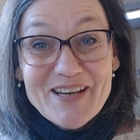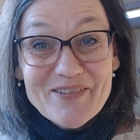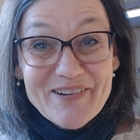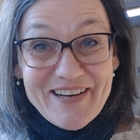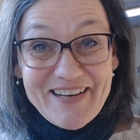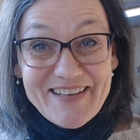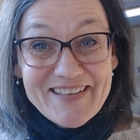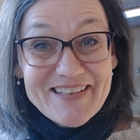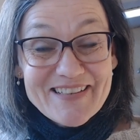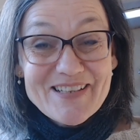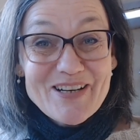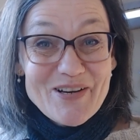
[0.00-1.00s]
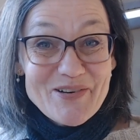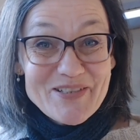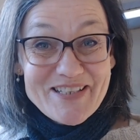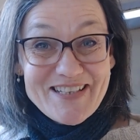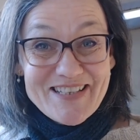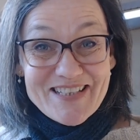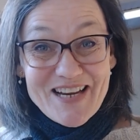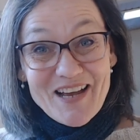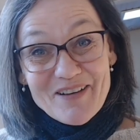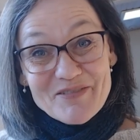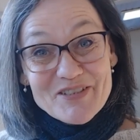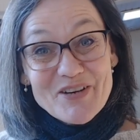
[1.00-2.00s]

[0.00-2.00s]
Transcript: green Celosia scarf,